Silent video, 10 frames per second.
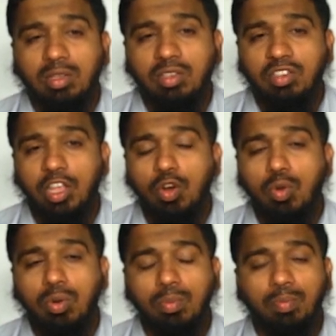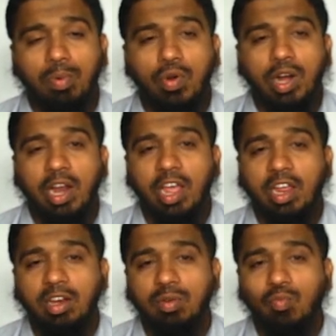0 power
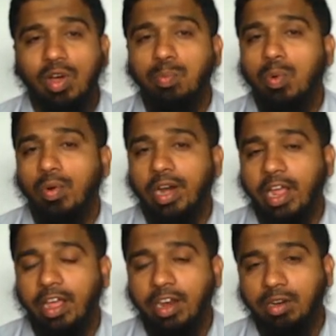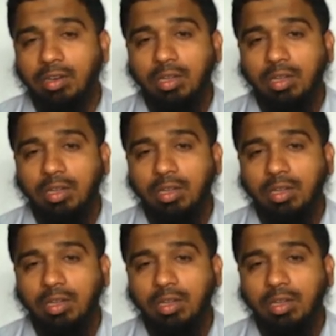n, 1 power n.